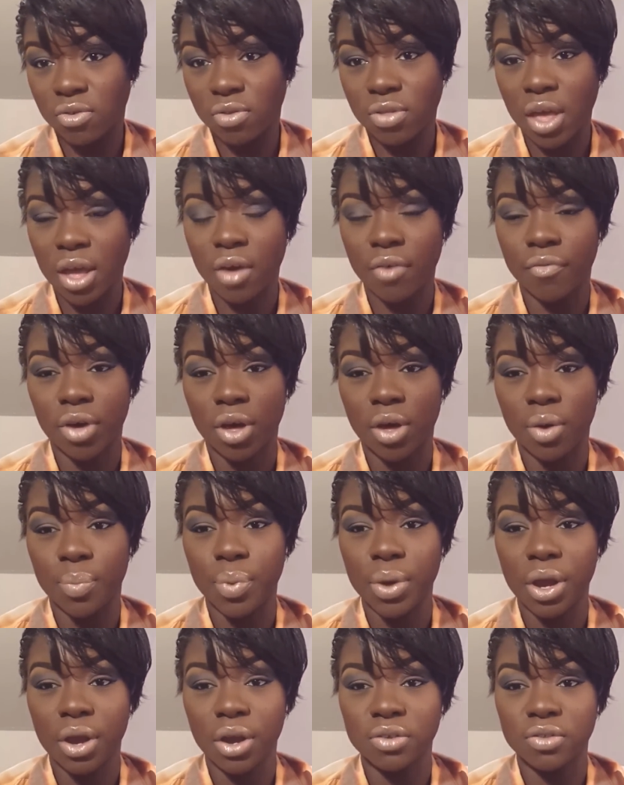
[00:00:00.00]
think of a
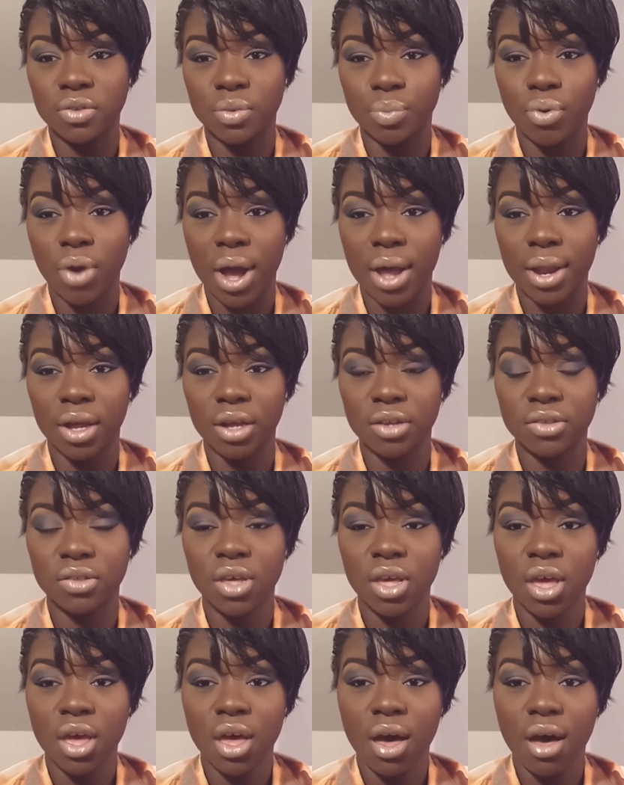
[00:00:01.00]
comparison product
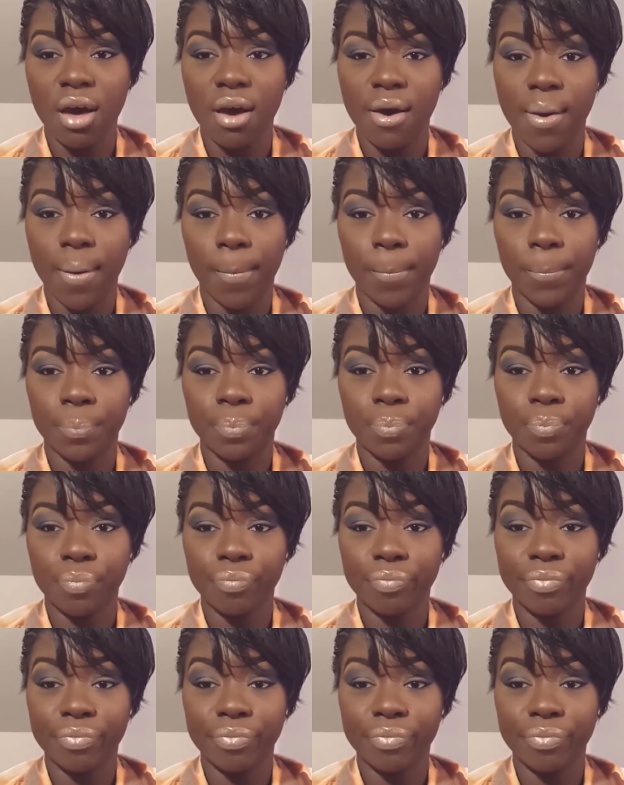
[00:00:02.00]
um